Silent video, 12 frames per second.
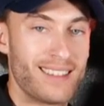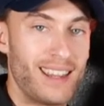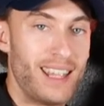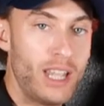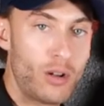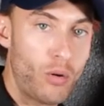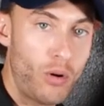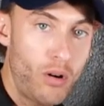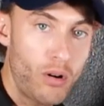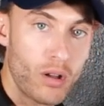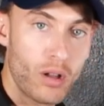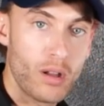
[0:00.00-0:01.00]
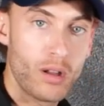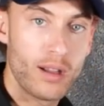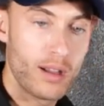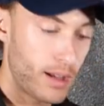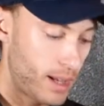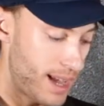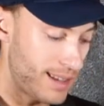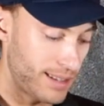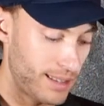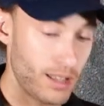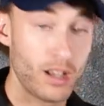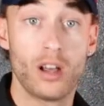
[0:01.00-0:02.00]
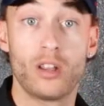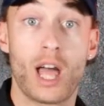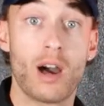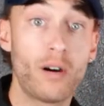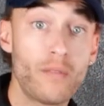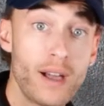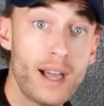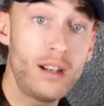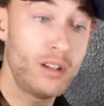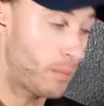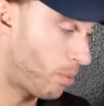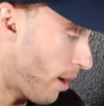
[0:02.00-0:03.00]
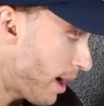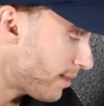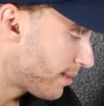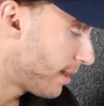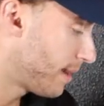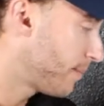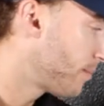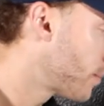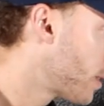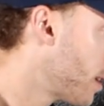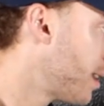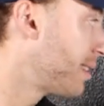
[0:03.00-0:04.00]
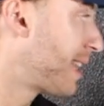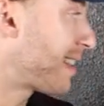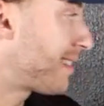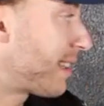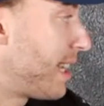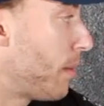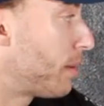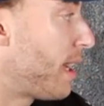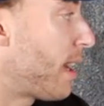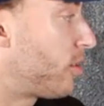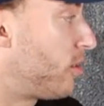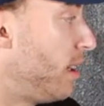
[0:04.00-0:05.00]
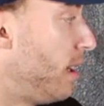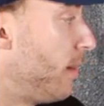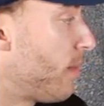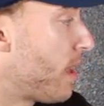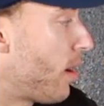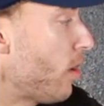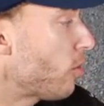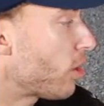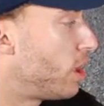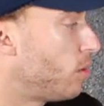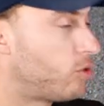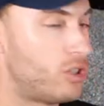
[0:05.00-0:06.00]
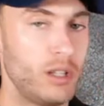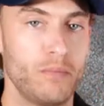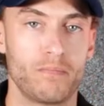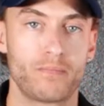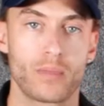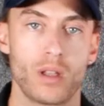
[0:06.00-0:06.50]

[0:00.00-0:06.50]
Is it equal? Is it elevated, depressed? That's the Q with the ST. Now here's the QT.